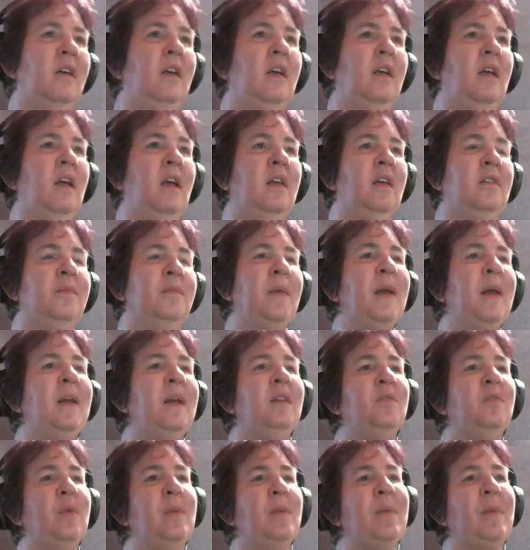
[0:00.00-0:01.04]
has made
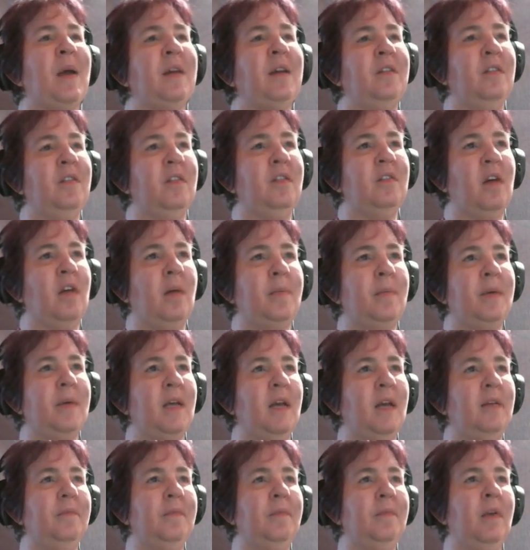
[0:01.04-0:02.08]
its way back to the top again.
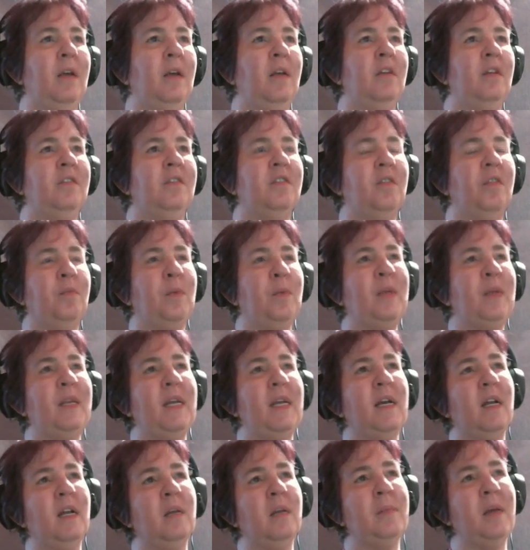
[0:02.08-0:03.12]
So when the
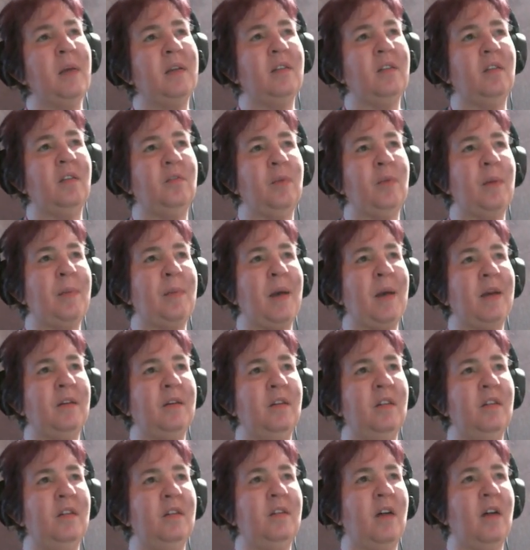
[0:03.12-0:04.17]
yellow makes its way back to
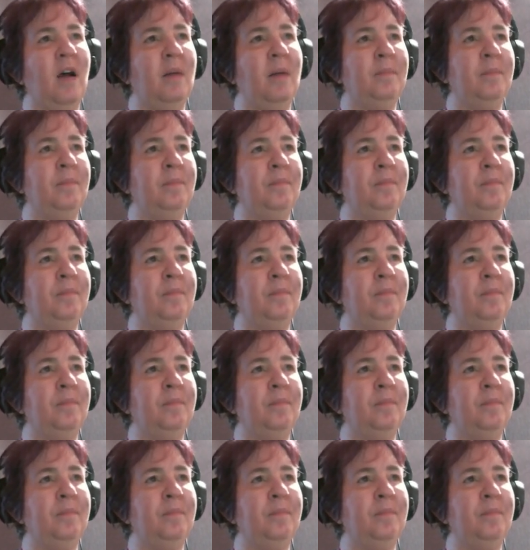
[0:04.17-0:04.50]
the top,